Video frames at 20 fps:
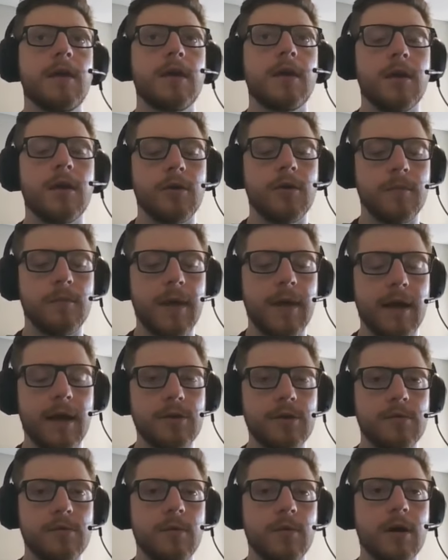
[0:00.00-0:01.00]
go back
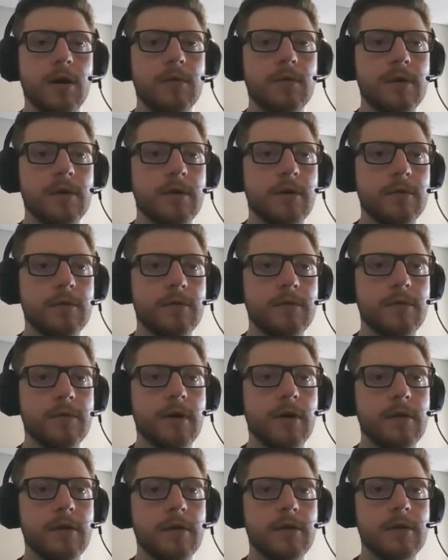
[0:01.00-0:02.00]
to our
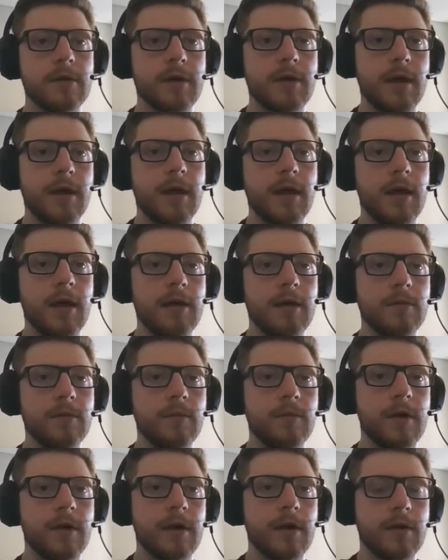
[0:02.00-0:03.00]
controller, and
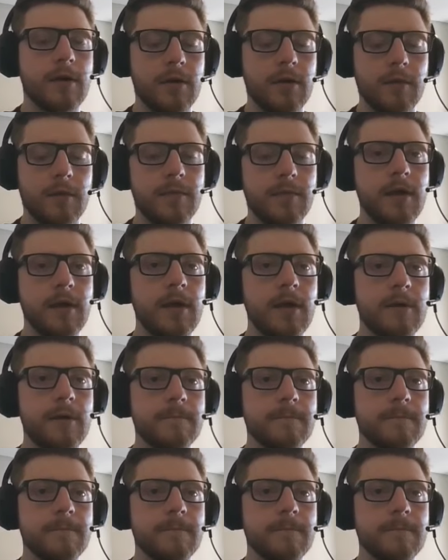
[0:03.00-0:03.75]
we are gonna be